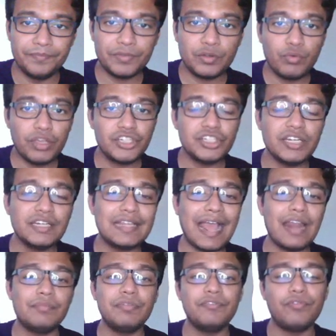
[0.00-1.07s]
question
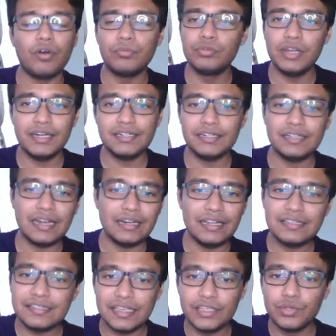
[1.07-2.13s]
can be formulated that,
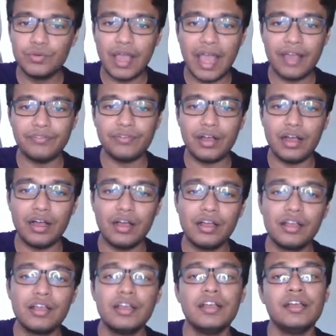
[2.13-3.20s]
let's say you have a
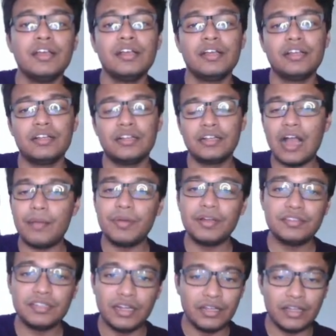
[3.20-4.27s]
gamma
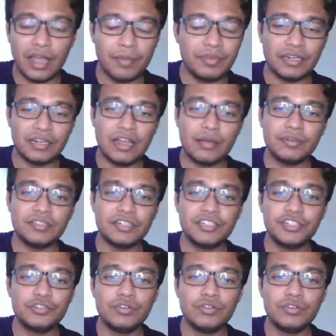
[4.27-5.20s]
32